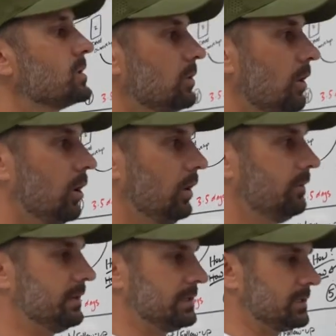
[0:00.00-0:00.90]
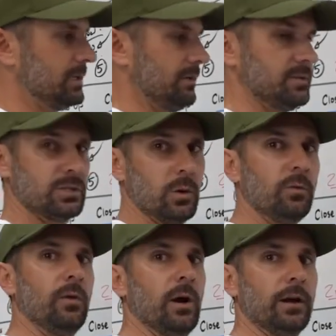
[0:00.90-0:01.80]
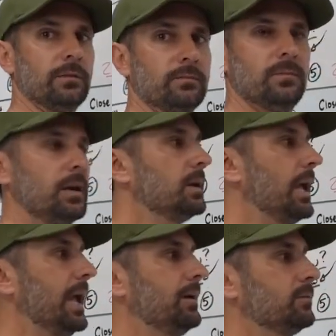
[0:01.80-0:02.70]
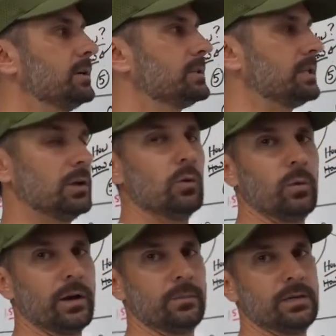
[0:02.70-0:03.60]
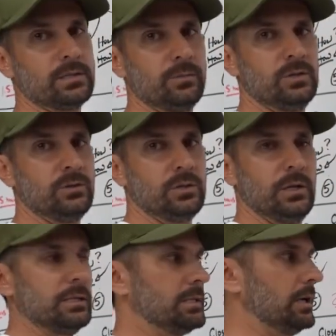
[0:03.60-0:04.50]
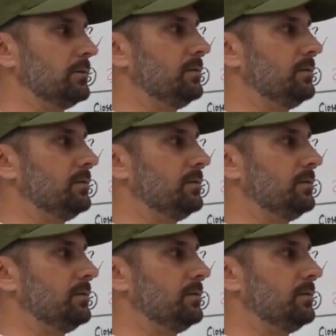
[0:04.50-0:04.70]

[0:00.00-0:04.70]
So all of this stuff so far, every single one of my sub-2 students that are